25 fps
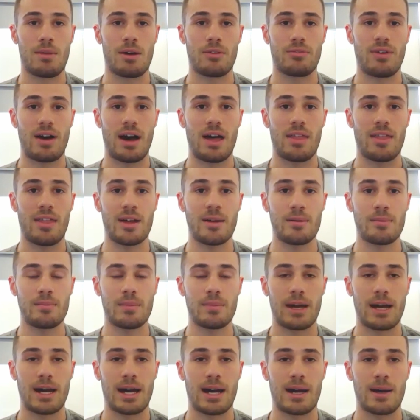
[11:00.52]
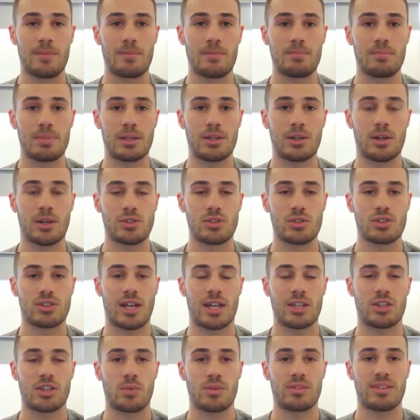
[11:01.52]
and my father um, because you
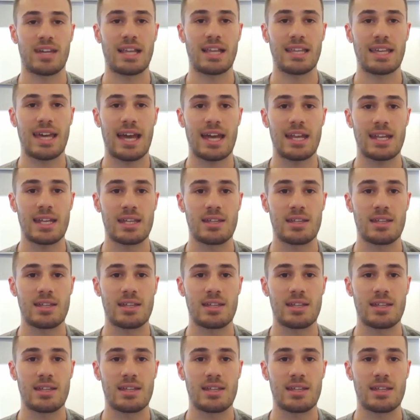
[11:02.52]
start to retaliate